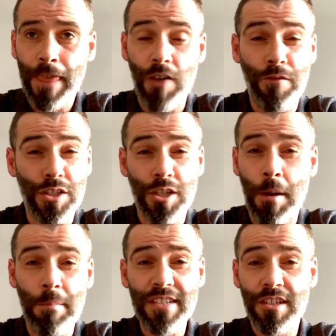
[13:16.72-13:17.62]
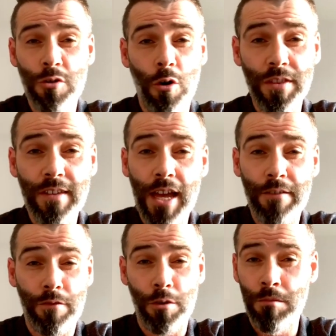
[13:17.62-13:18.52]
I've had some amazing
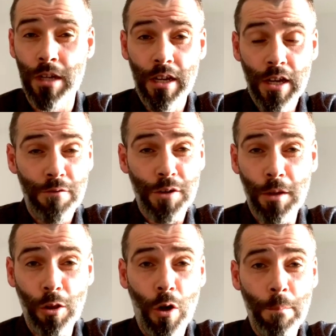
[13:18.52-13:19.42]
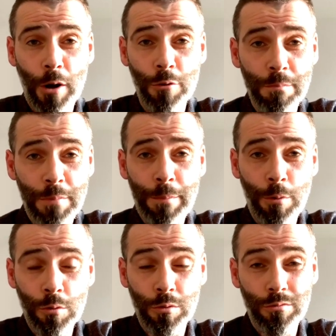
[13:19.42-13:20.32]
contact from a lot of brilliant
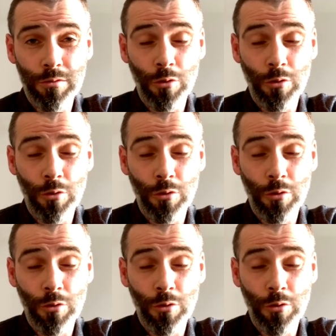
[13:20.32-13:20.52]
people,